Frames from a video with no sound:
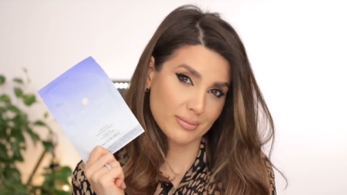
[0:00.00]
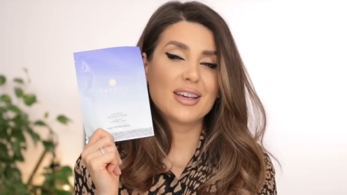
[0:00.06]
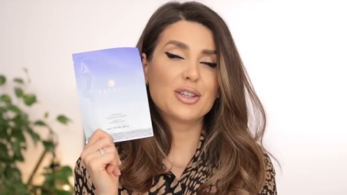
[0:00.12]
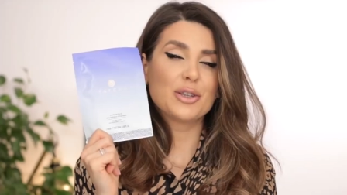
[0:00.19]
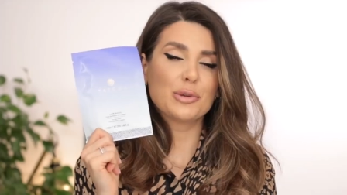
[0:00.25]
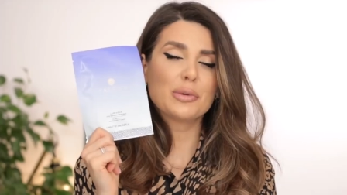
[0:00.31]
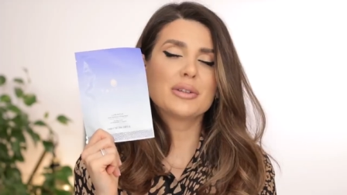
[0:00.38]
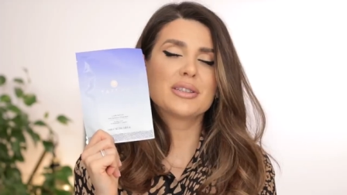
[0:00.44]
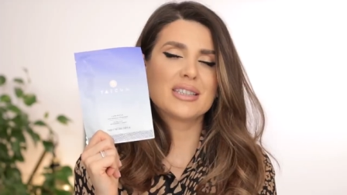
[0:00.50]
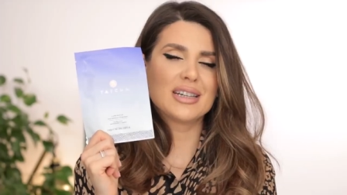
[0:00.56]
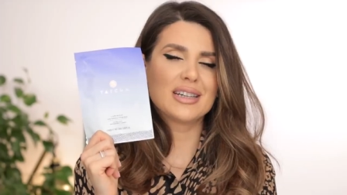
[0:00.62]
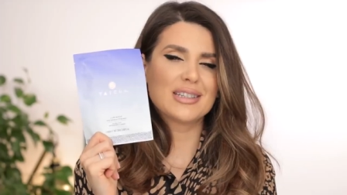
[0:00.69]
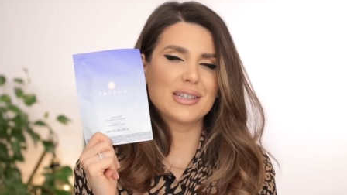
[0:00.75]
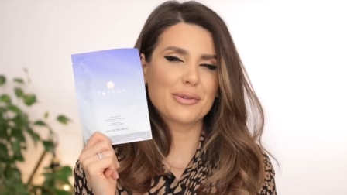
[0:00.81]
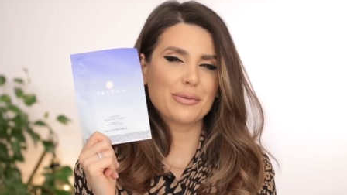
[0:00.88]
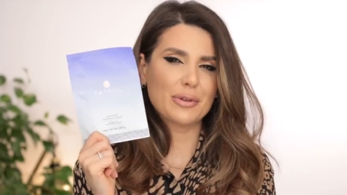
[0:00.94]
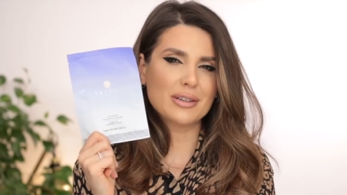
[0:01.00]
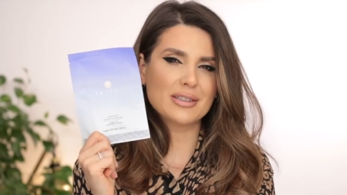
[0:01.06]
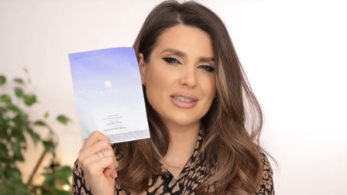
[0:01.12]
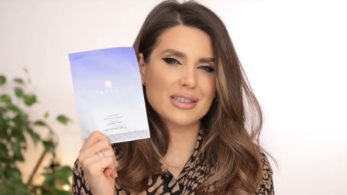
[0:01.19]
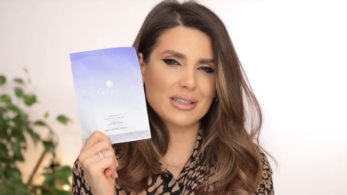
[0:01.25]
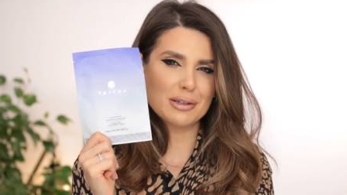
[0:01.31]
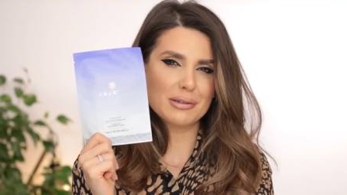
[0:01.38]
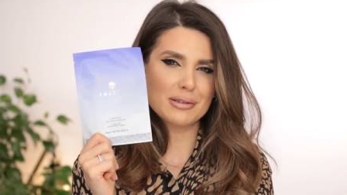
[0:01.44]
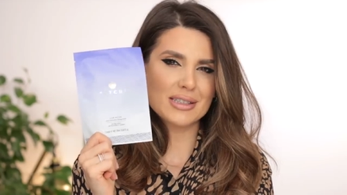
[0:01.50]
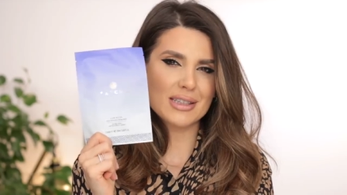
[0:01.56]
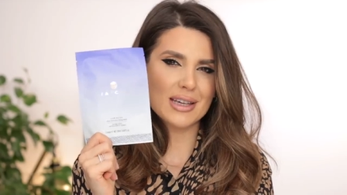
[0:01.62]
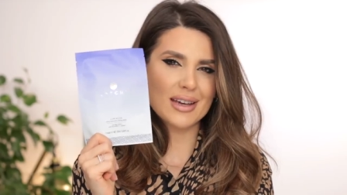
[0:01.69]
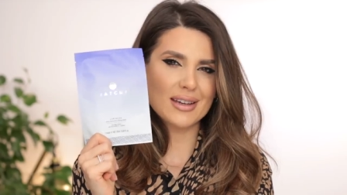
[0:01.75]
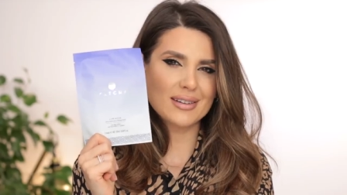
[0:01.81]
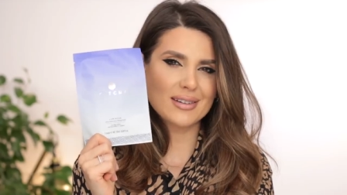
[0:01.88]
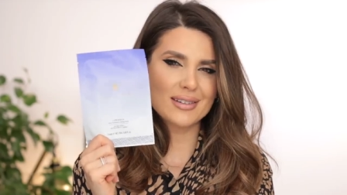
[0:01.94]
You will see a difference in your
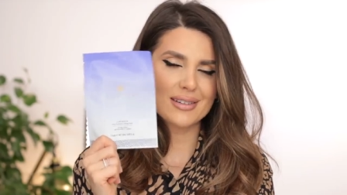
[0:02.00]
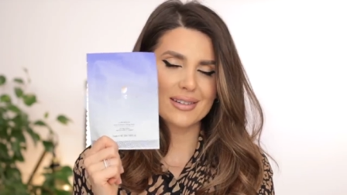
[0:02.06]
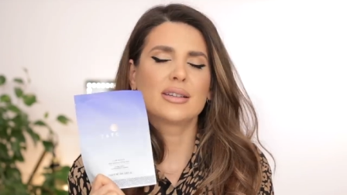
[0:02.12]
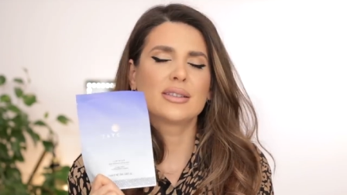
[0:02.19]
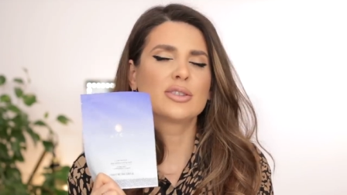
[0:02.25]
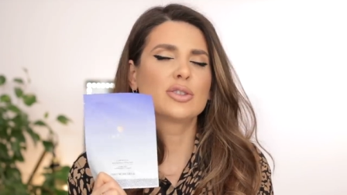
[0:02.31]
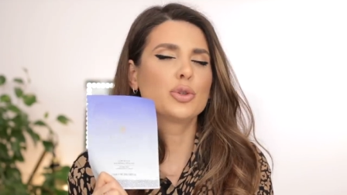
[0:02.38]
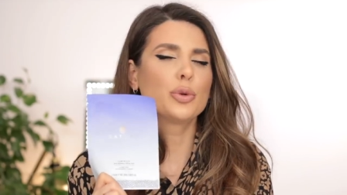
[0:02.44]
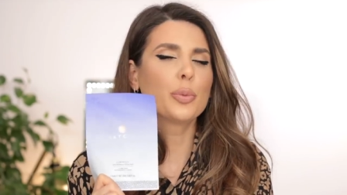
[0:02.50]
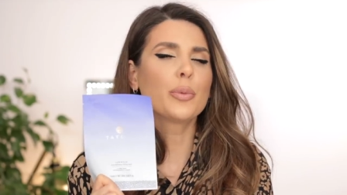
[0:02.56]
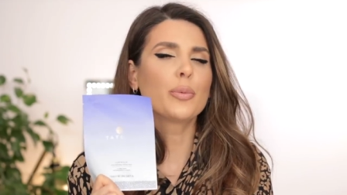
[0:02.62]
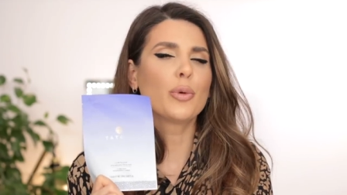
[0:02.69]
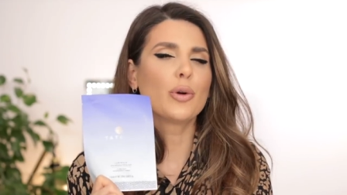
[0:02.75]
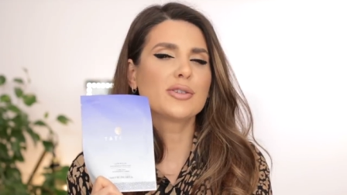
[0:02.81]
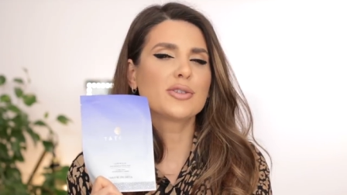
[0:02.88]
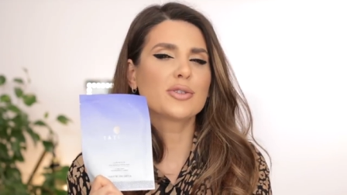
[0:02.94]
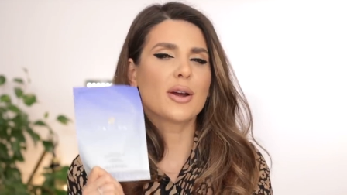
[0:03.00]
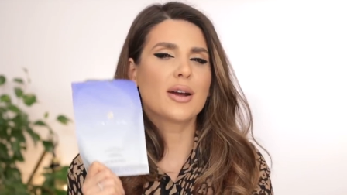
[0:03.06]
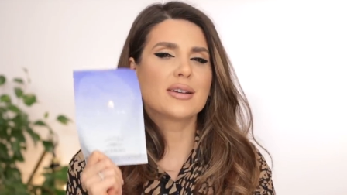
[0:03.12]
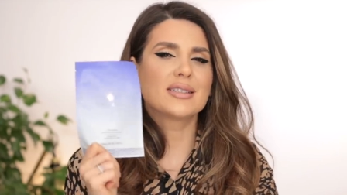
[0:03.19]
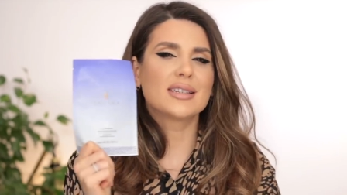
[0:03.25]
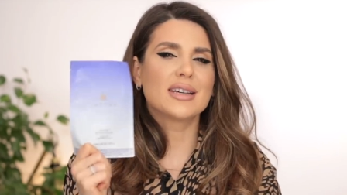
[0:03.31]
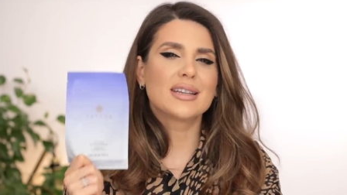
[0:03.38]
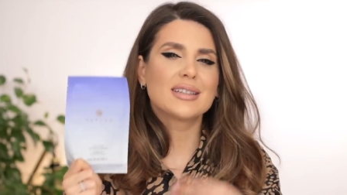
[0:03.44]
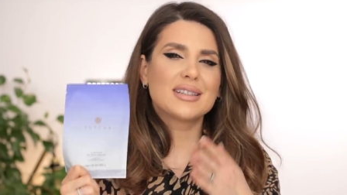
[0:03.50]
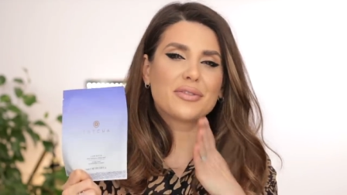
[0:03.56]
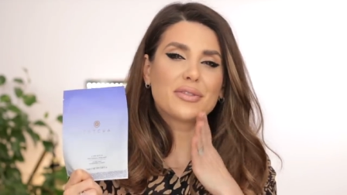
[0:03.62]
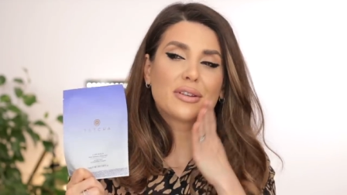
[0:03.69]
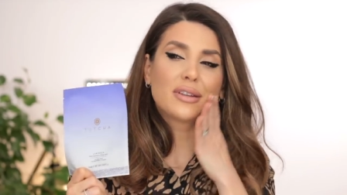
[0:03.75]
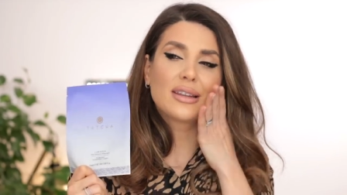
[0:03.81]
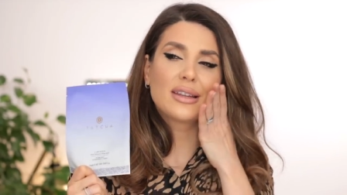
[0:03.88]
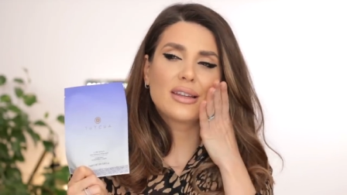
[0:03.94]
skin. It's super moisturizing.
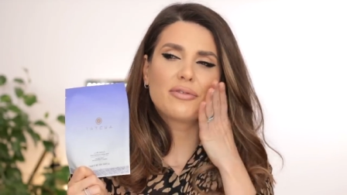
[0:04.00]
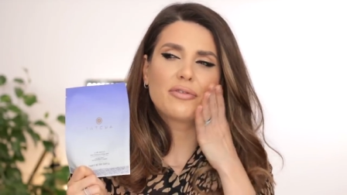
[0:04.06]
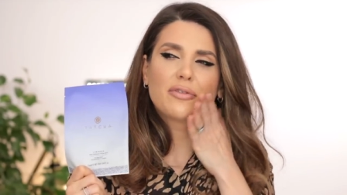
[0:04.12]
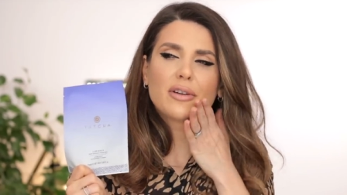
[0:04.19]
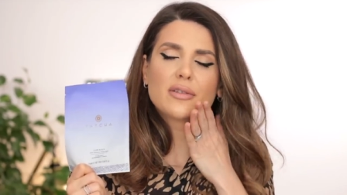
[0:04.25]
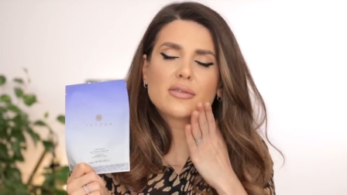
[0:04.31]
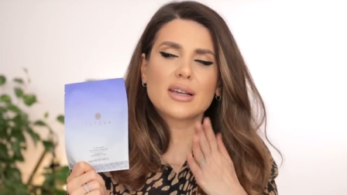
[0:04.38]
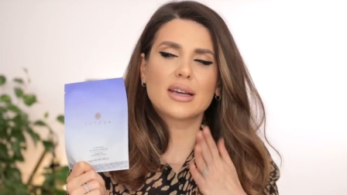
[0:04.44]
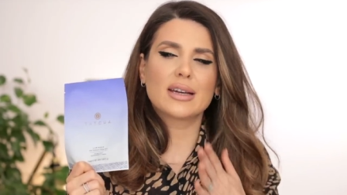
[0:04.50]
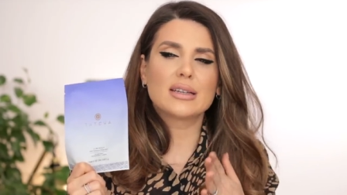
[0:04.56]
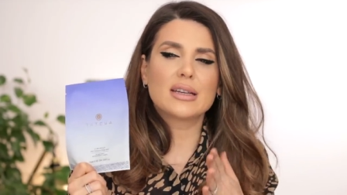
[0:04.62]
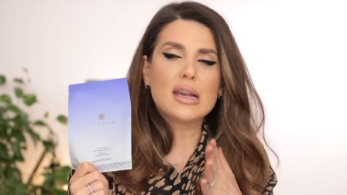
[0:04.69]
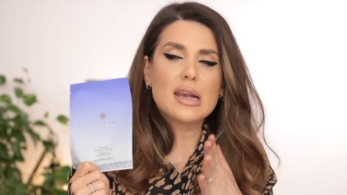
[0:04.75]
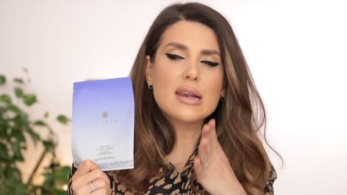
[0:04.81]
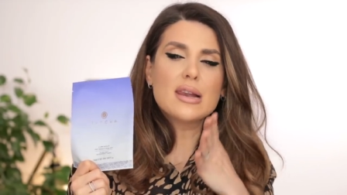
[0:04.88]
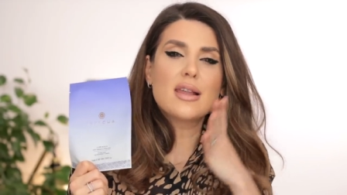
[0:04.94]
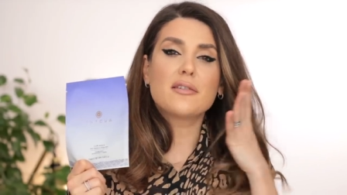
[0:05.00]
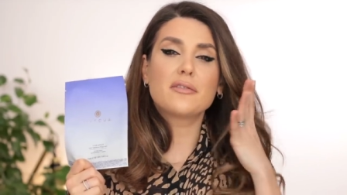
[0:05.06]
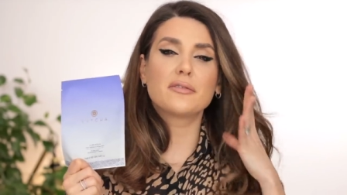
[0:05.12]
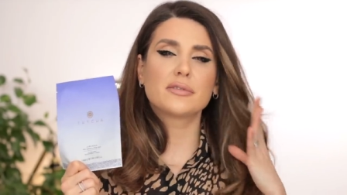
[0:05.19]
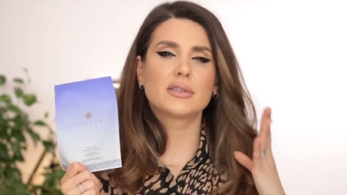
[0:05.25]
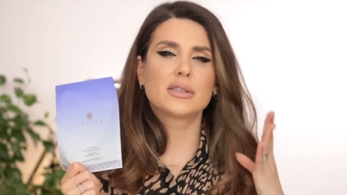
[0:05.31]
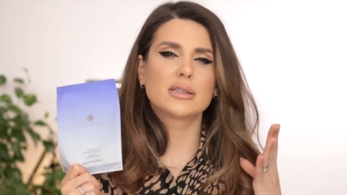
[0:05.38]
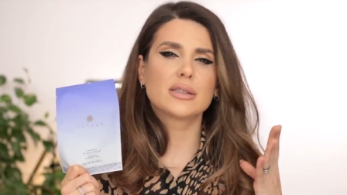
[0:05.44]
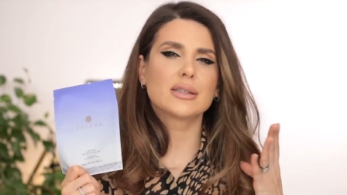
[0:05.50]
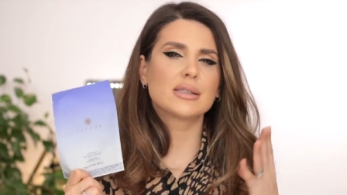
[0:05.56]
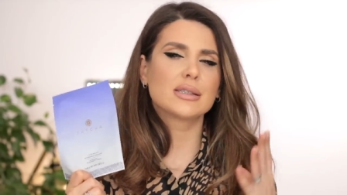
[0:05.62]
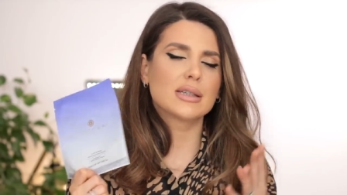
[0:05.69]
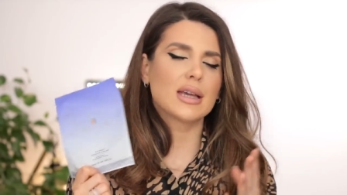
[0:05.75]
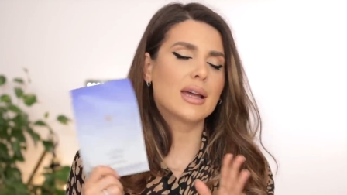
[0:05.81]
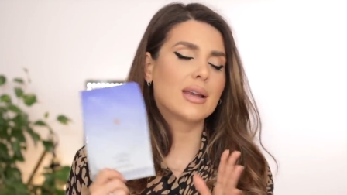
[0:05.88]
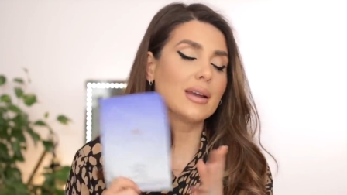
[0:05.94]
Definitely feels like it lifts the
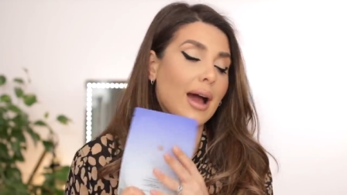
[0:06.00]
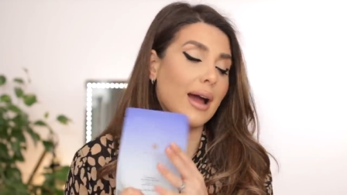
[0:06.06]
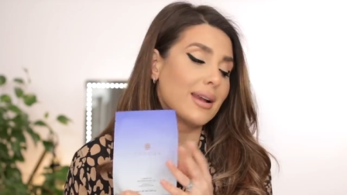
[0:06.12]
skin.